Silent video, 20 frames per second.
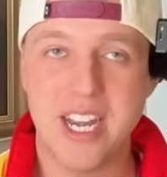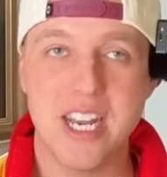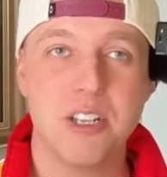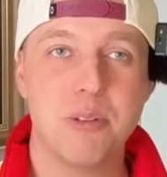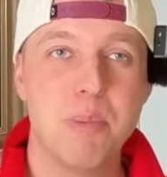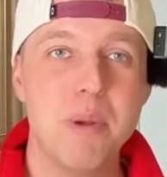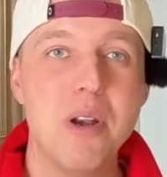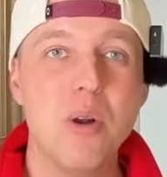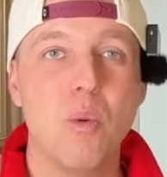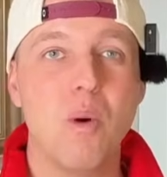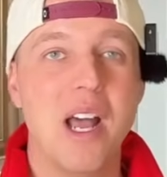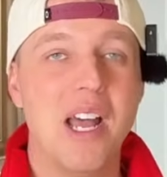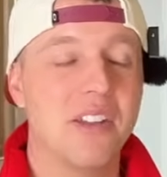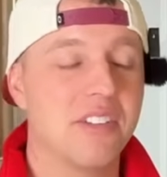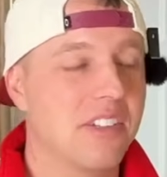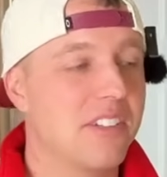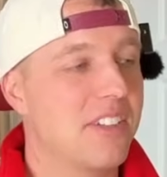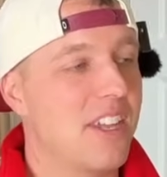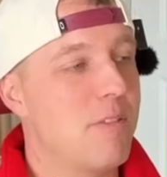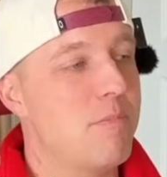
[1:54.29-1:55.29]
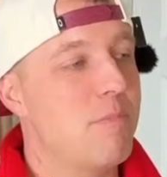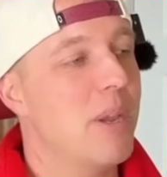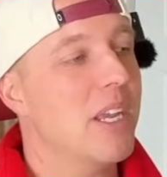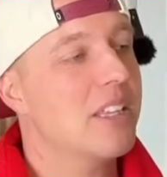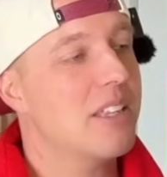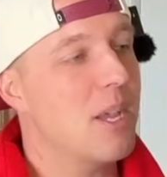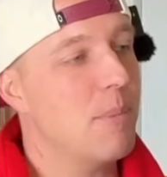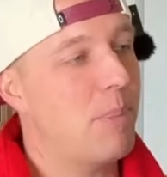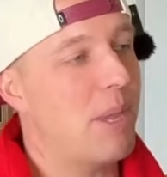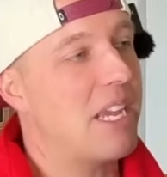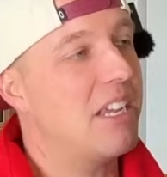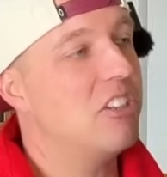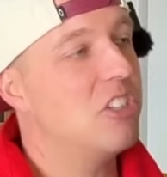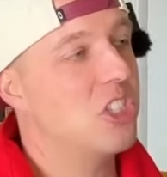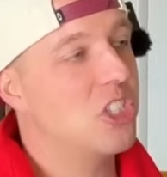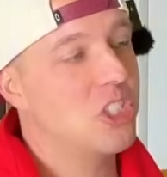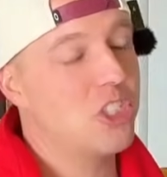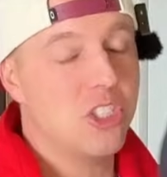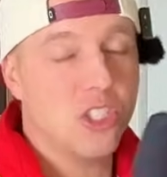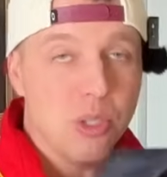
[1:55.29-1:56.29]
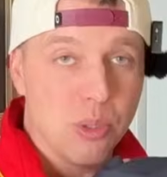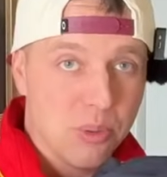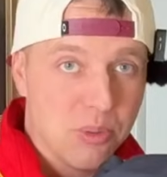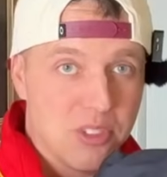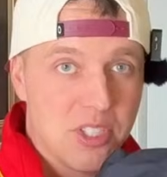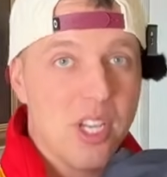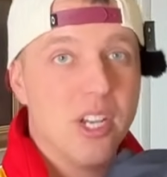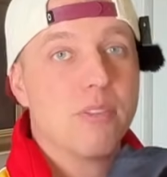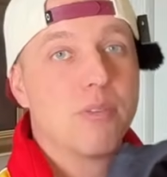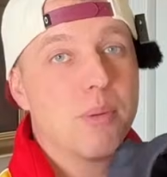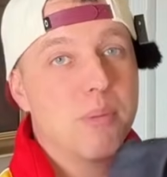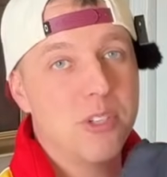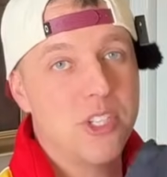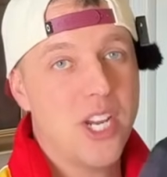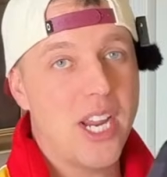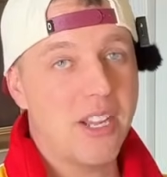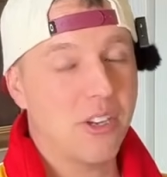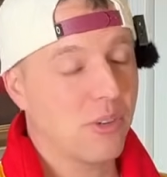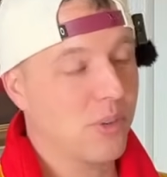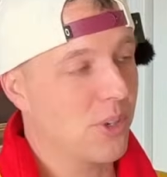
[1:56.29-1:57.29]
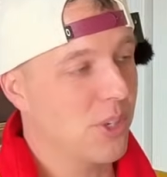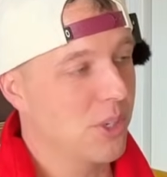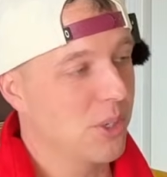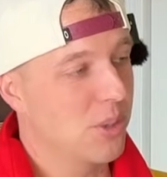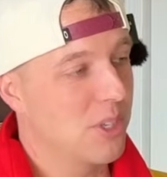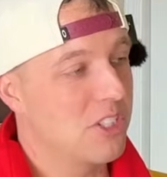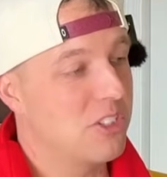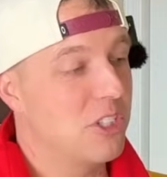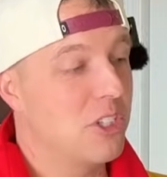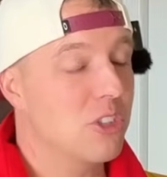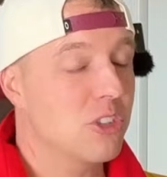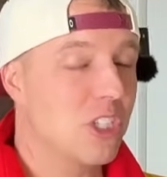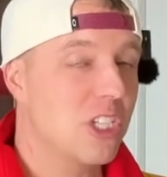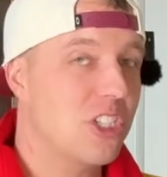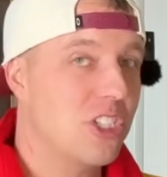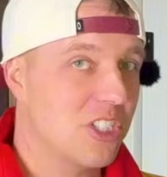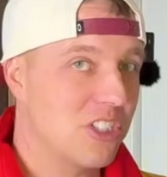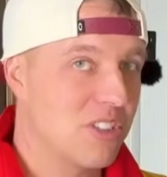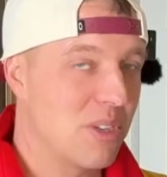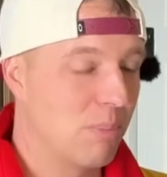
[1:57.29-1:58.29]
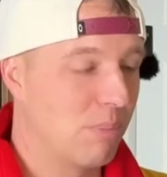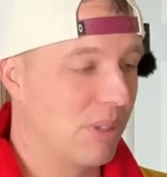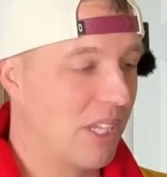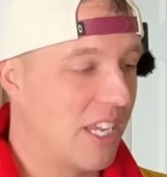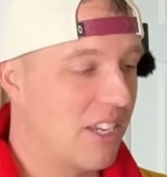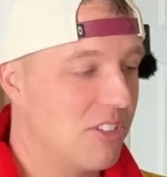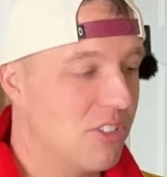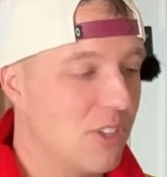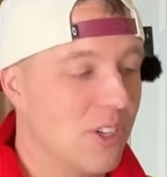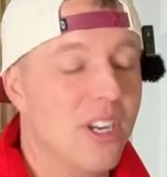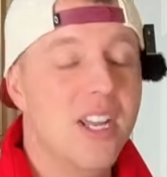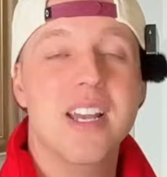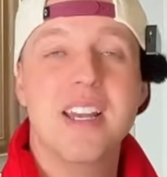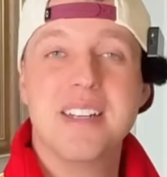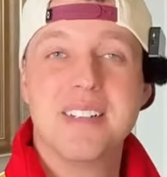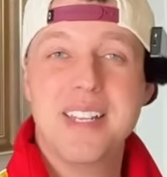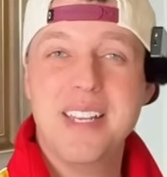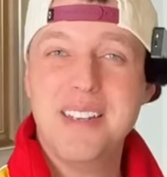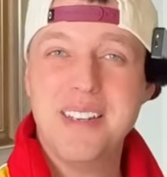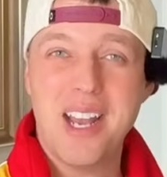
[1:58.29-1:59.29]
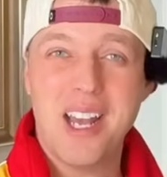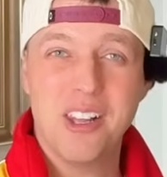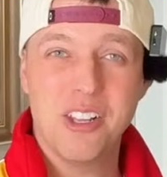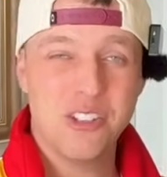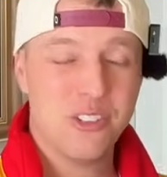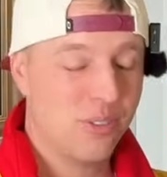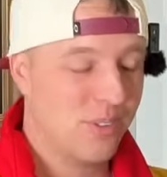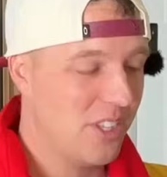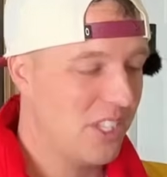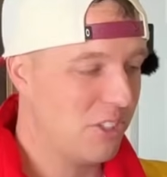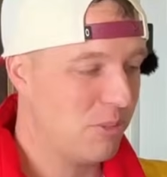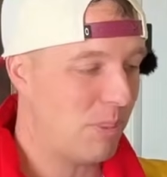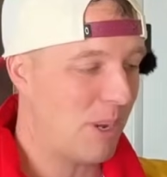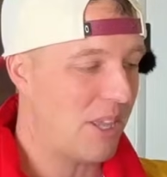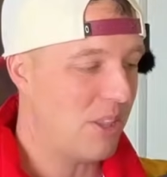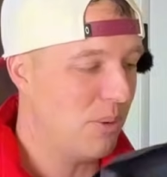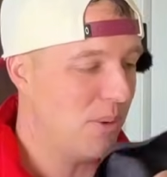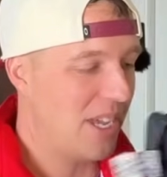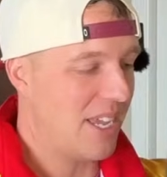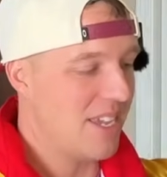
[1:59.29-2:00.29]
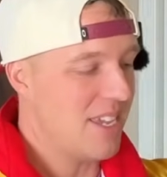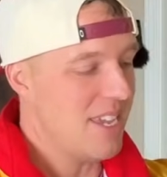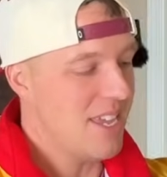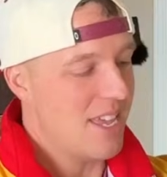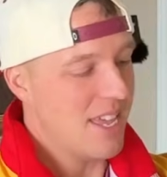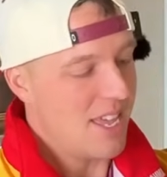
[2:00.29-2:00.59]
It's been a while since I picked up a suit from J.Crew. It's usually just a blazer. $10 for this, by the way.